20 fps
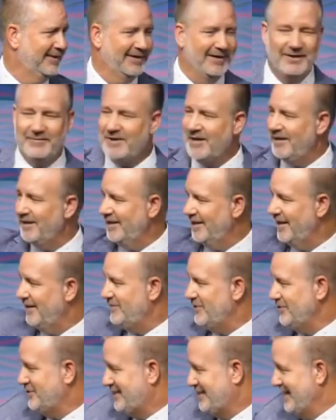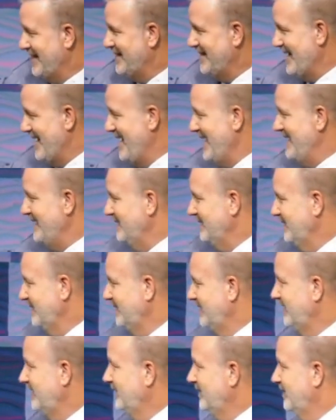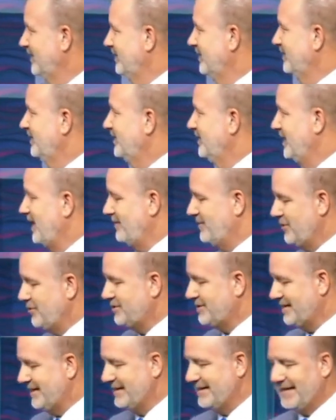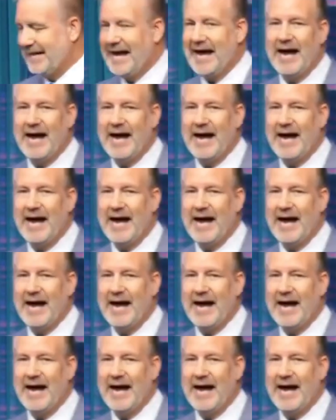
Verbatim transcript: have, have you seen that? Have you seen the